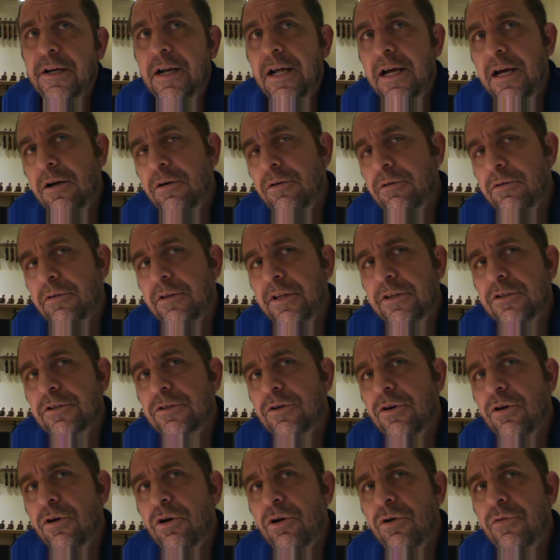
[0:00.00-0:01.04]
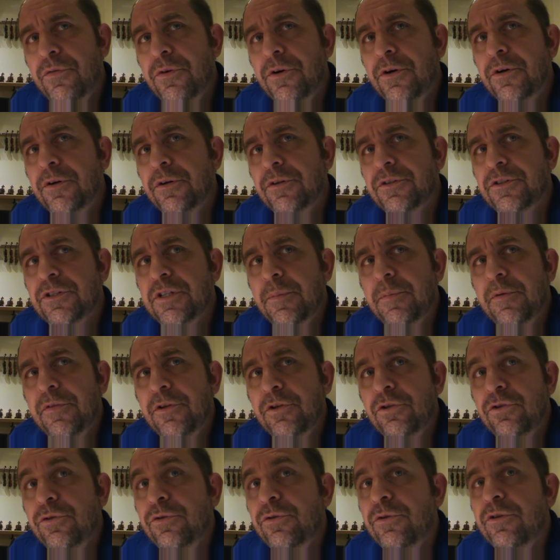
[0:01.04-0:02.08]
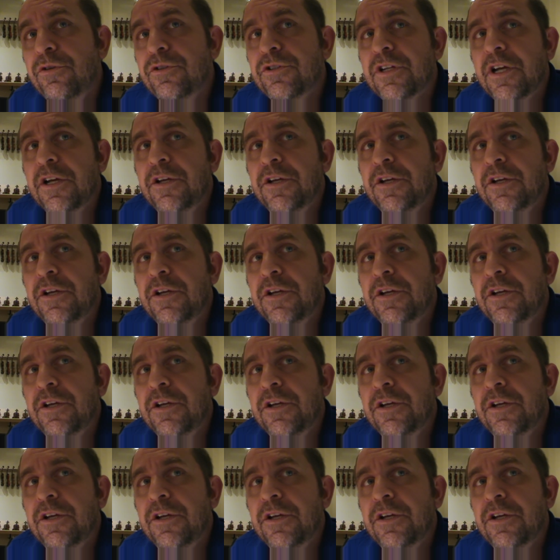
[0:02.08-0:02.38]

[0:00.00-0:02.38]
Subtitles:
now let's go over some of the tools